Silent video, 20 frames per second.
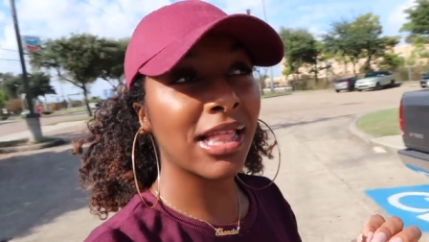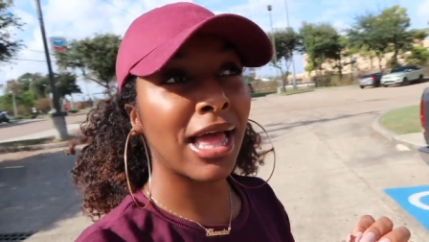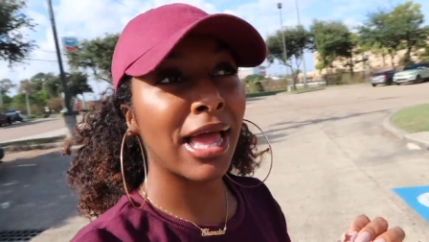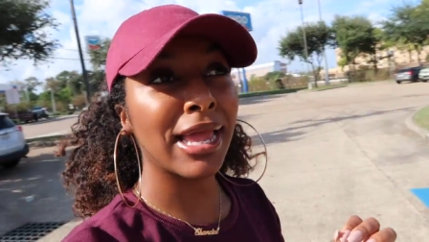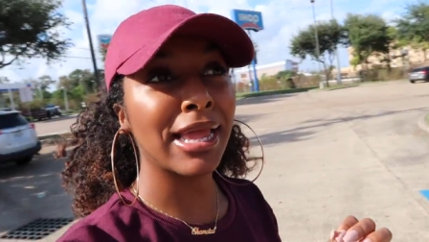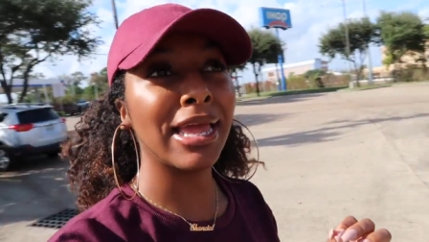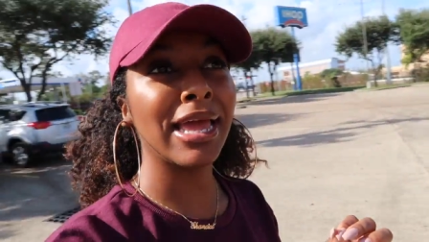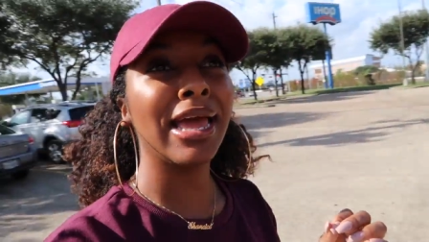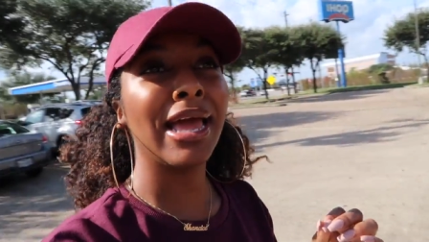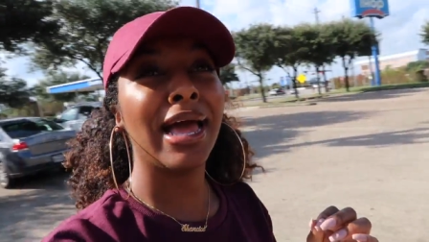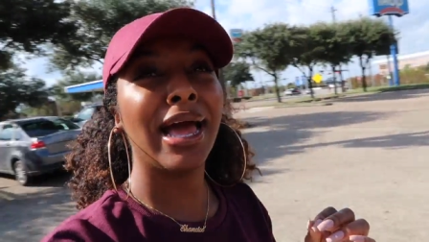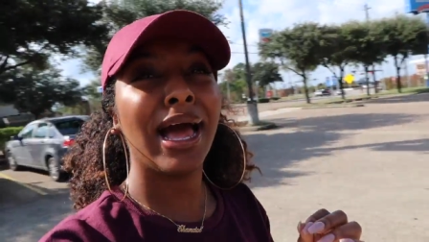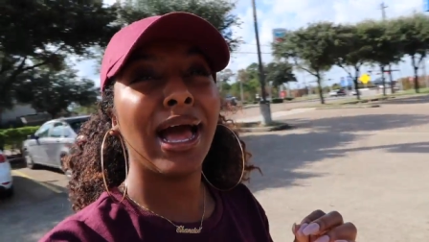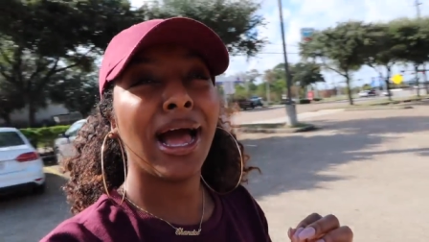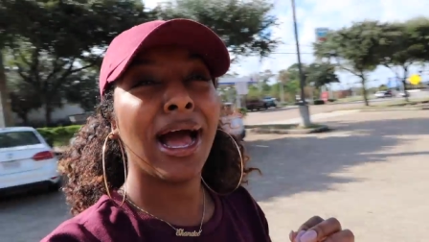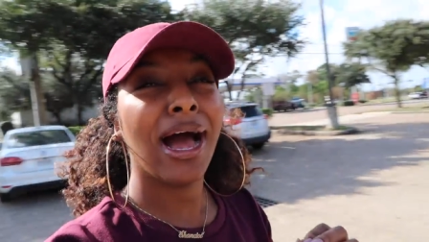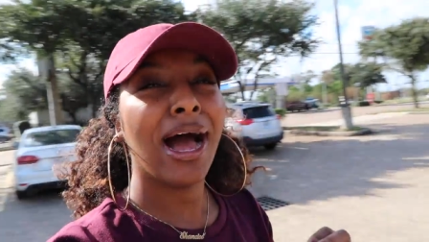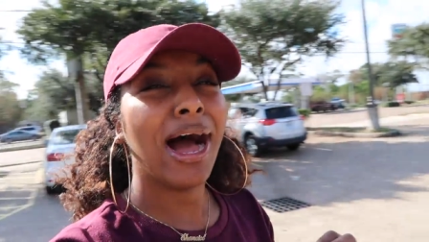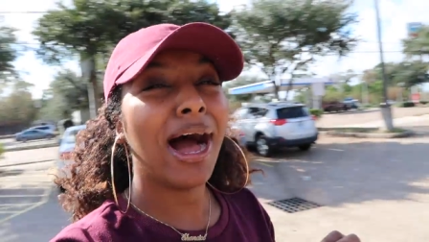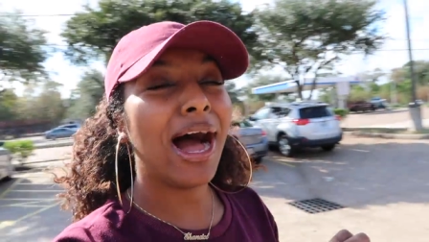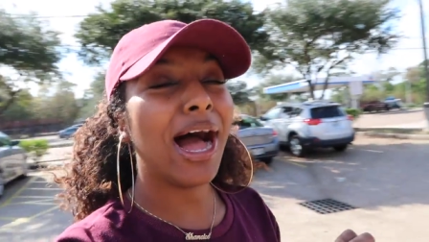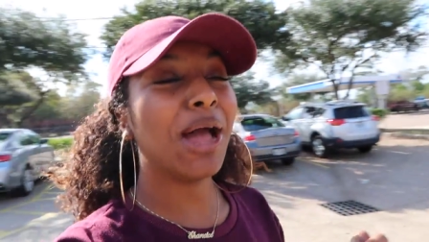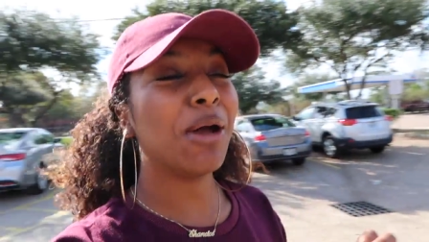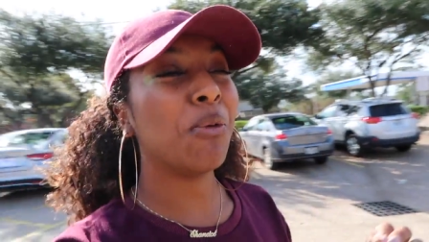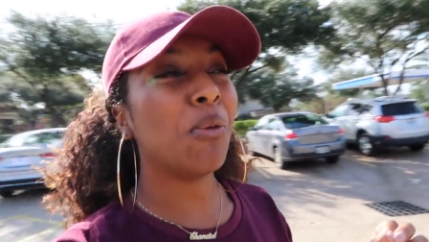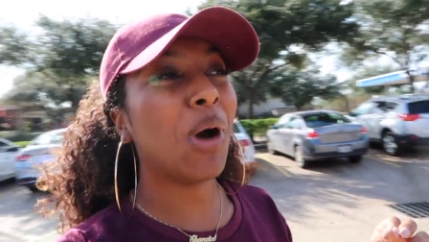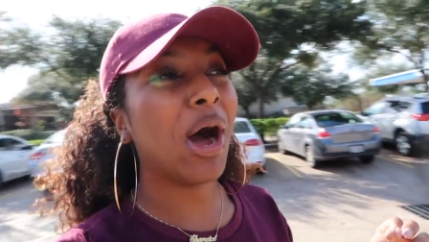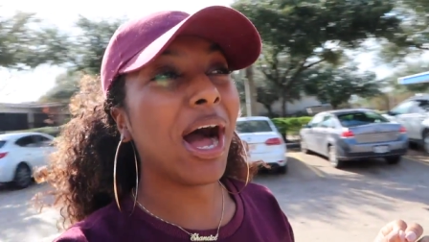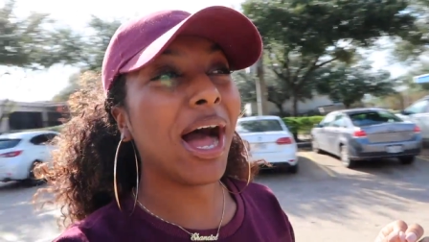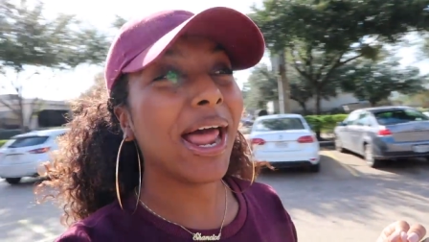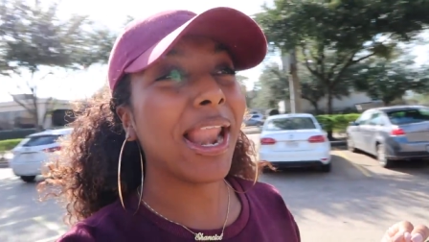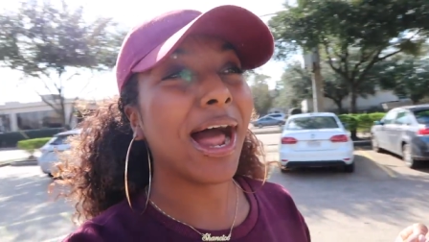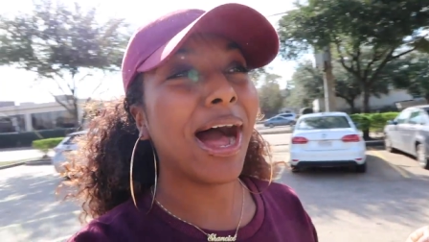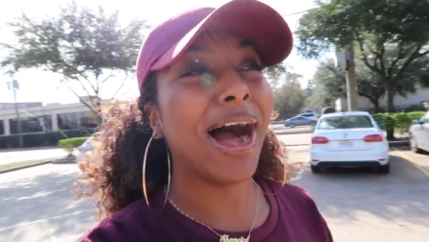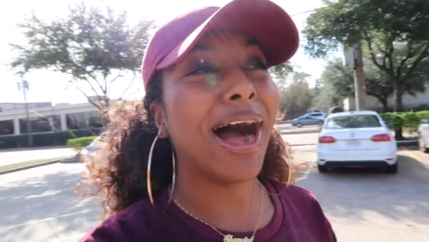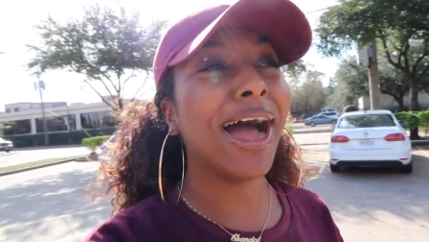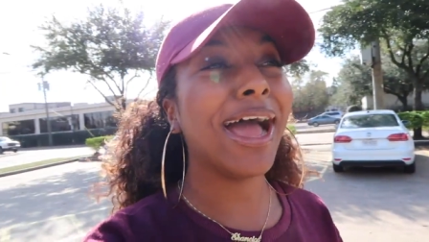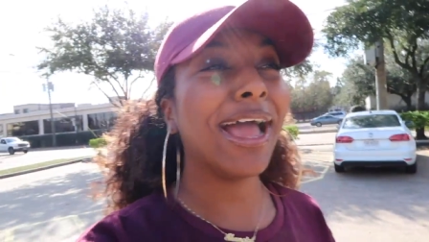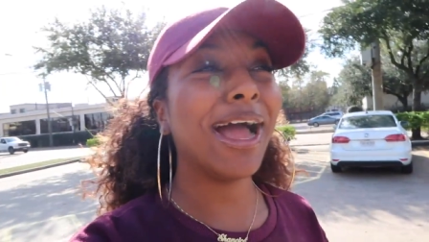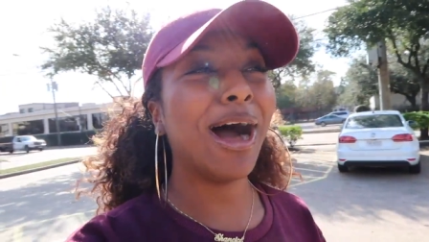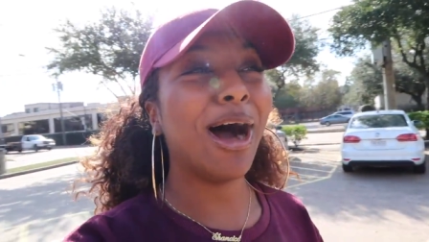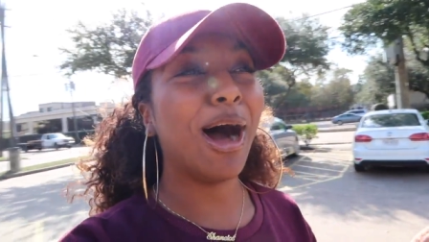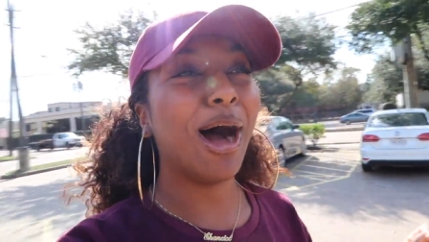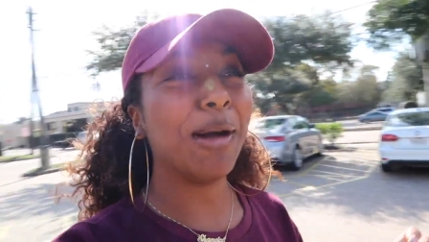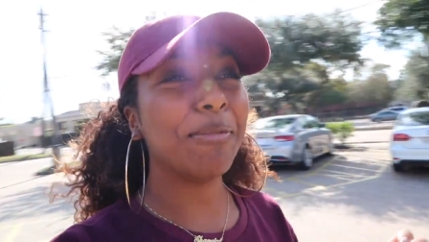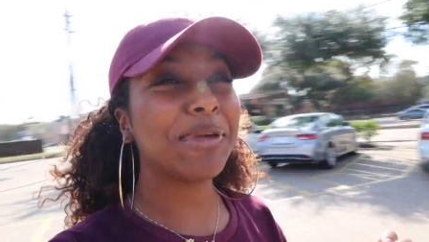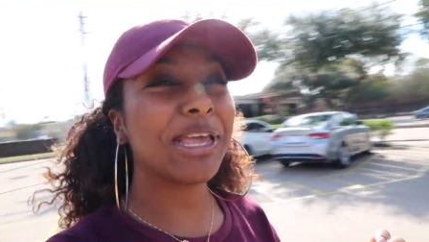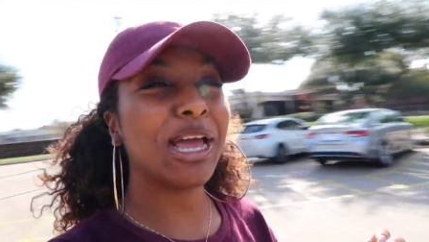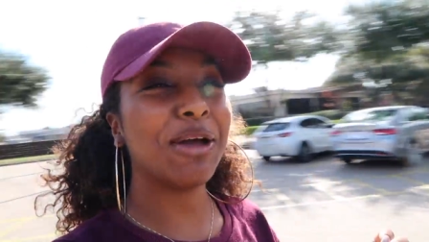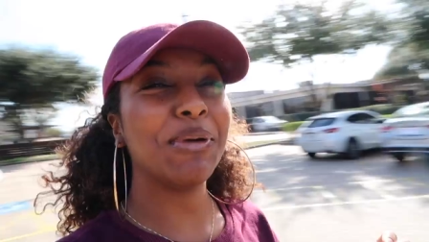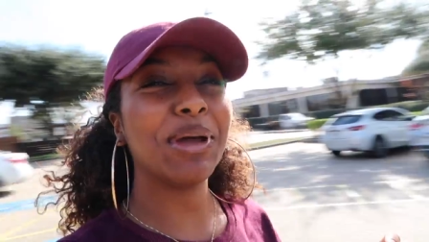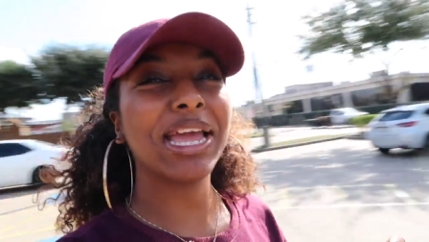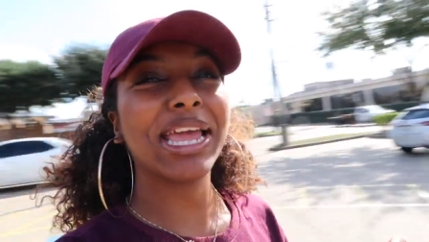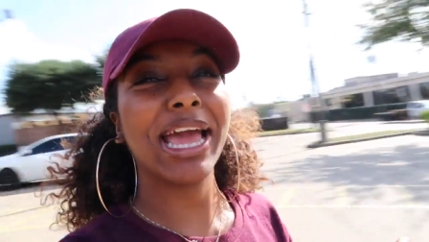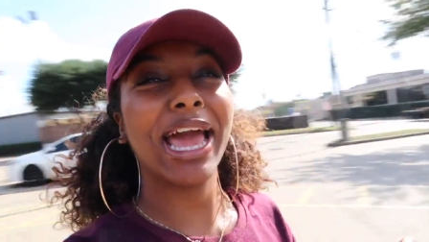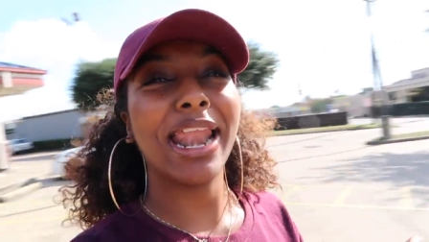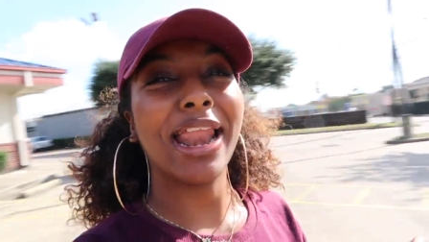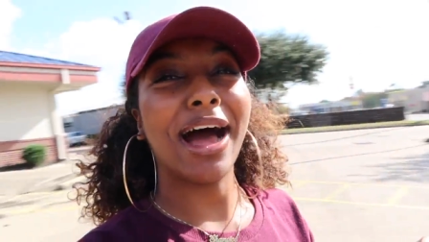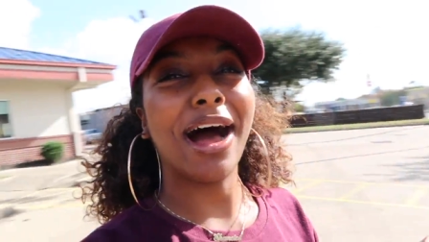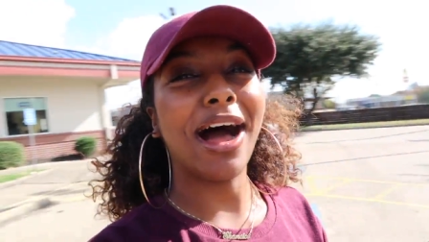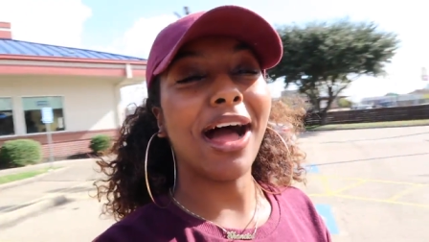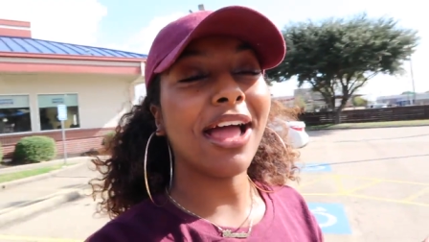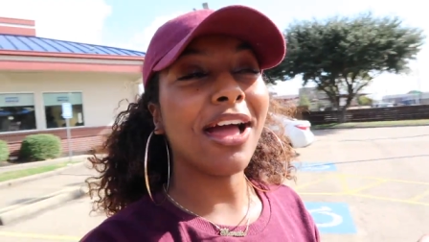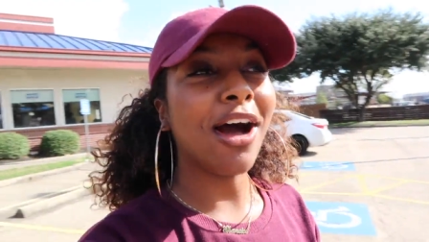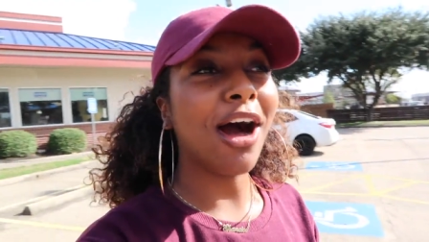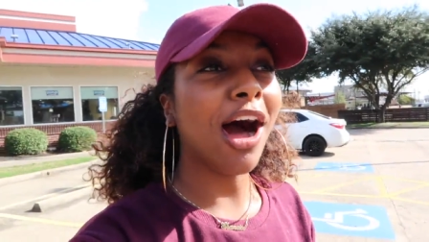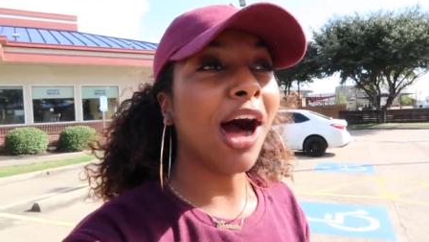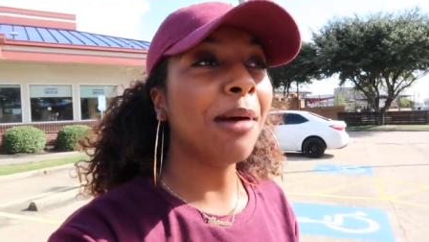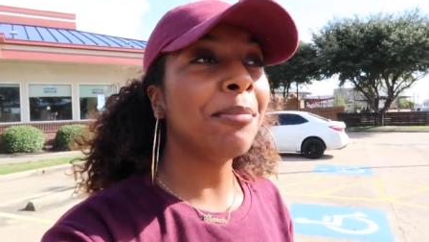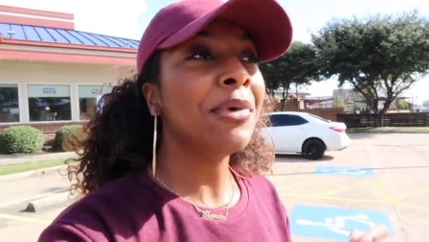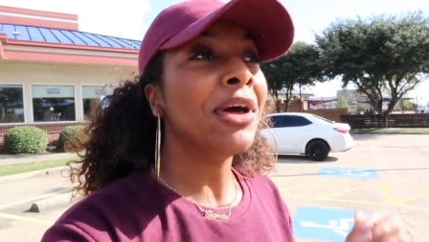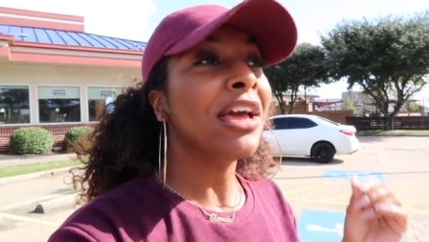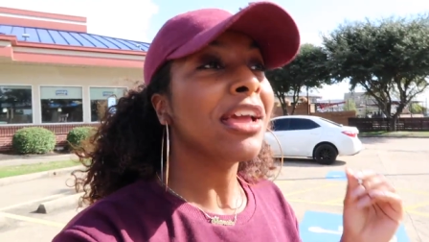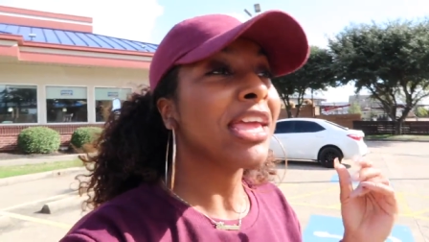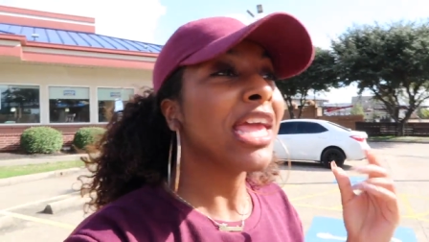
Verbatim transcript: like, I want IHOP. Can we get IHOP?